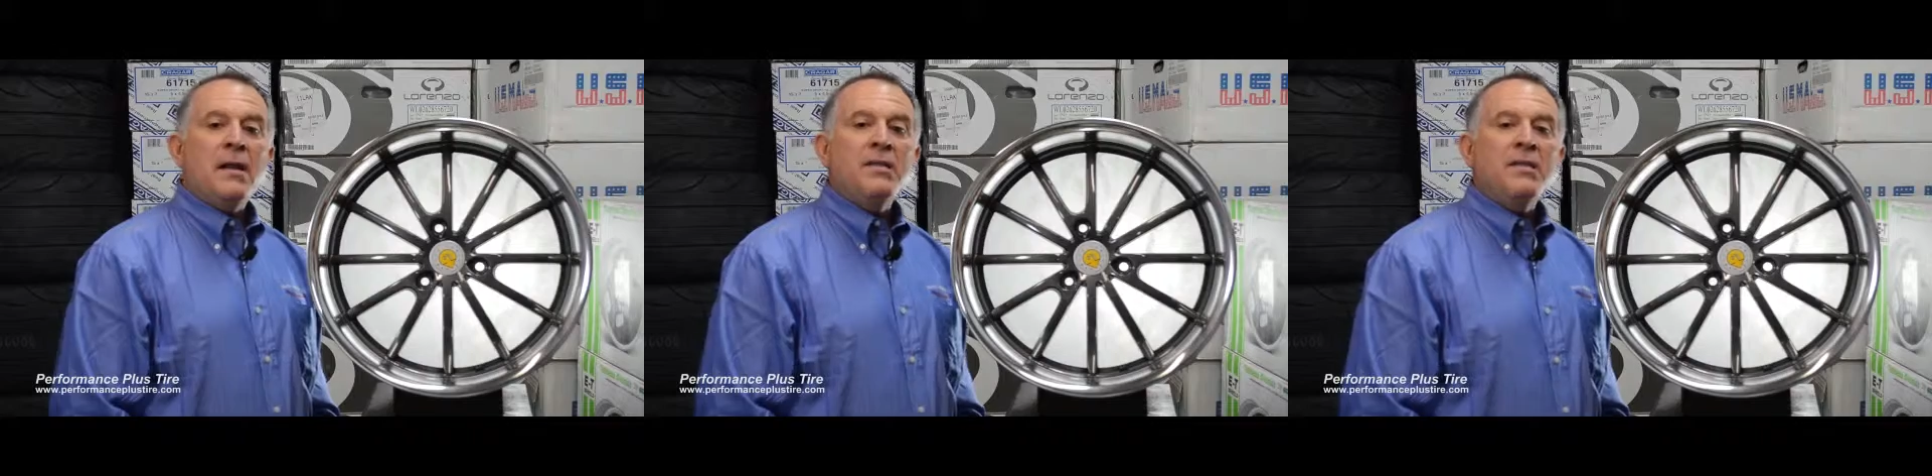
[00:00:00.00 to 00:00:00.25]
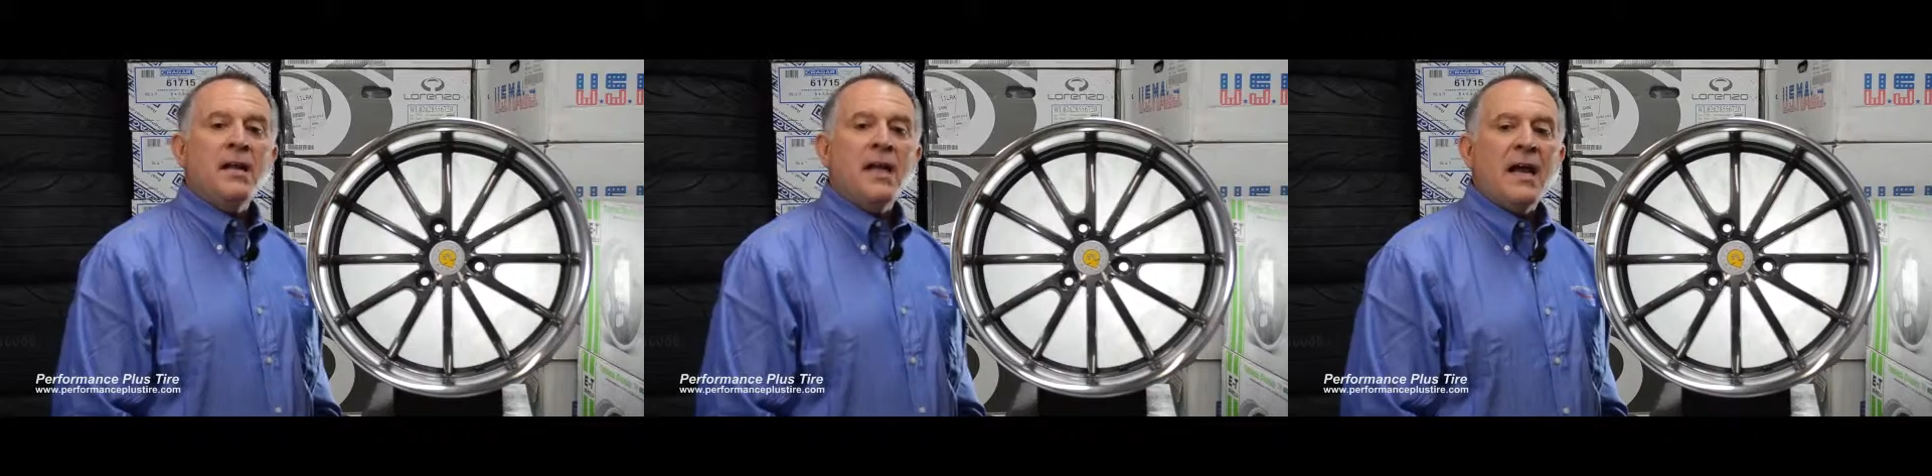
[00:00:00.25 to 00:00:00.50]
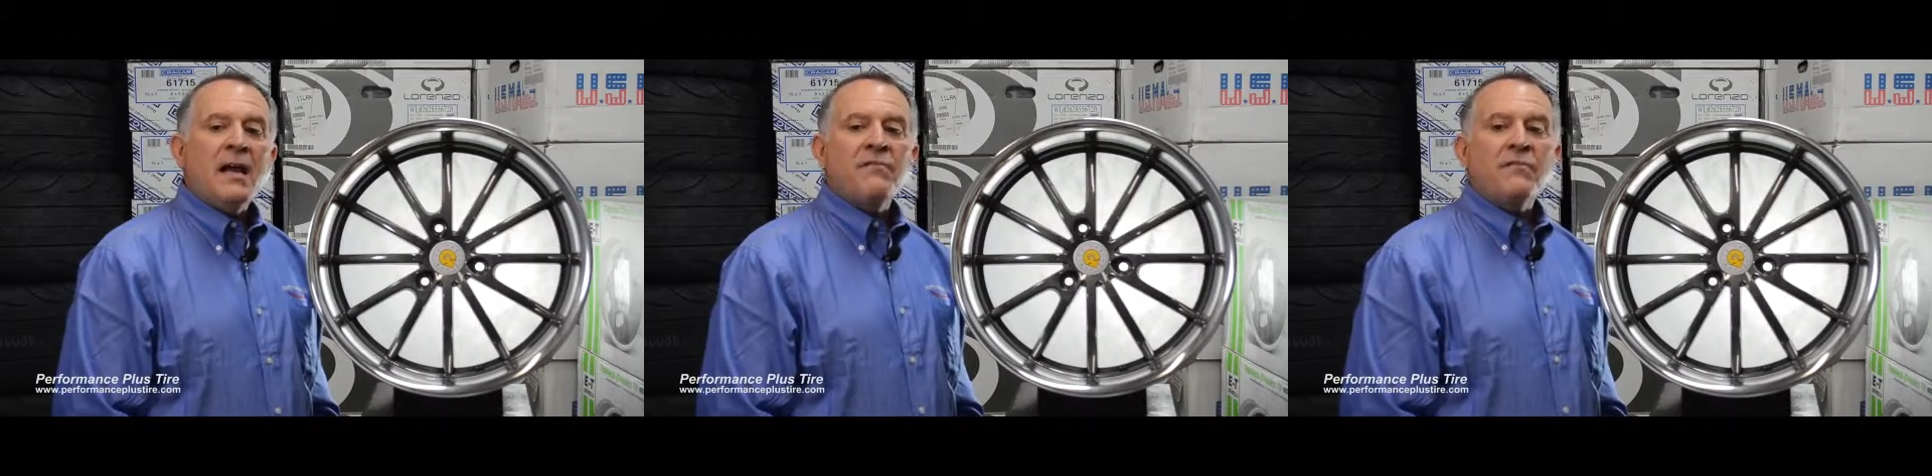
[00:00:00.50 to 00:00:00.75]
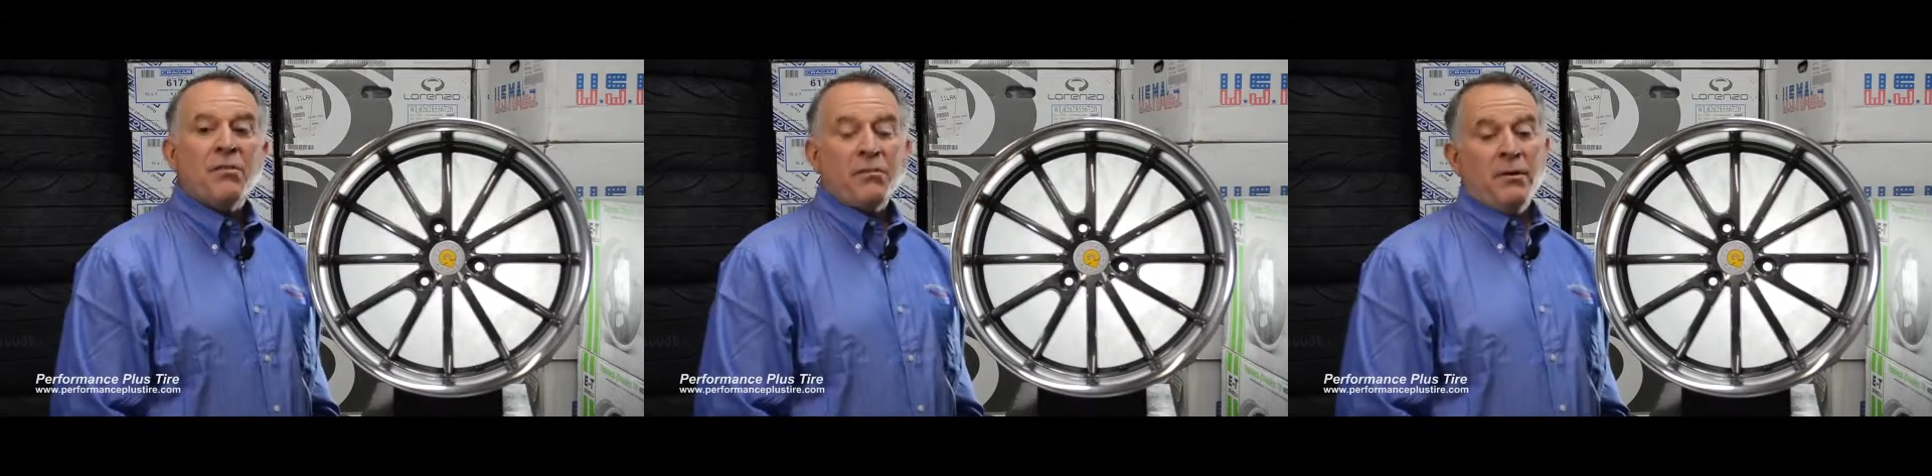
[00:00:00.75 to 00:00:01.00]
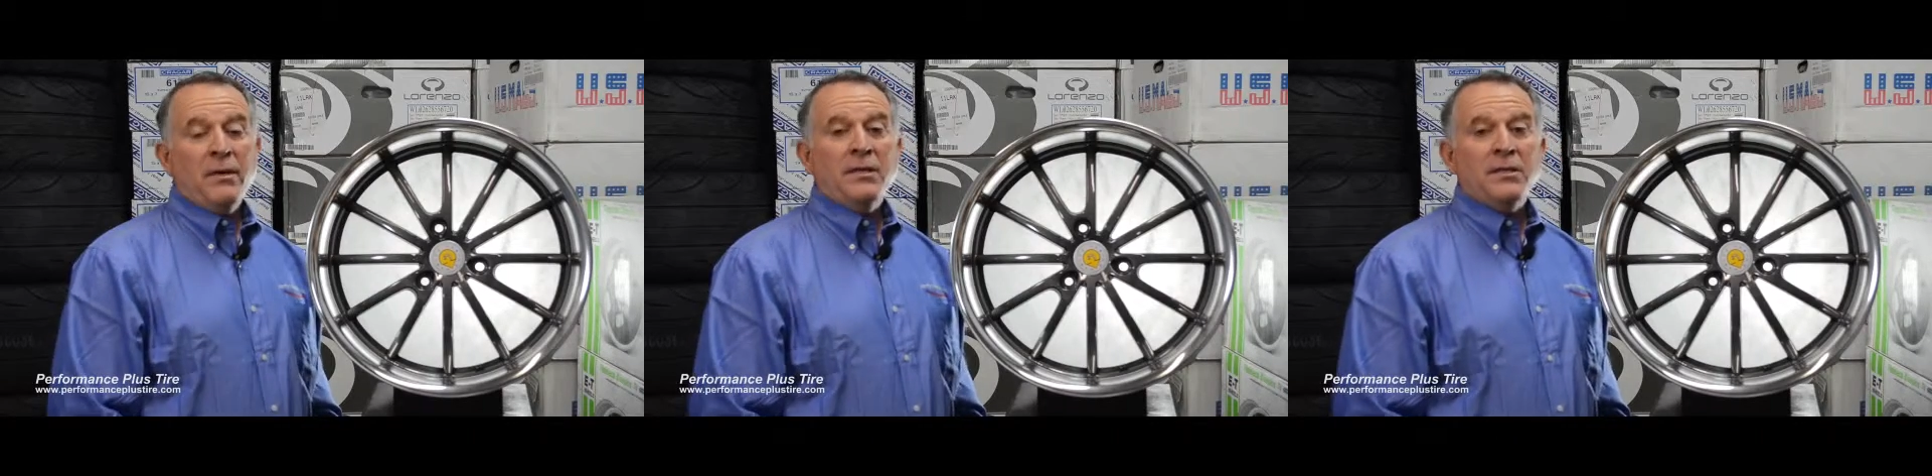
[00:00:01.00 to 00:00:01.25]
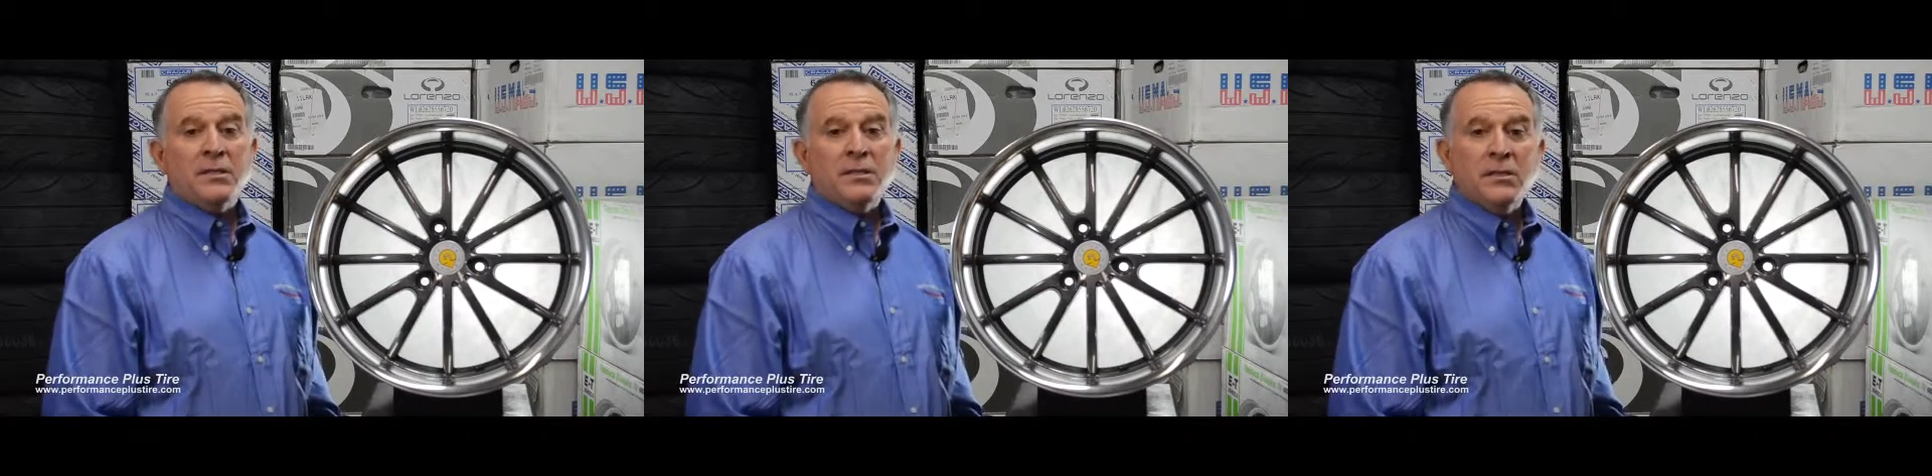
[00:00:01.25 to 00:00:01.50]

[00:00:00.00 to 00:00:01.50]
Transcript: inches to 3 inches.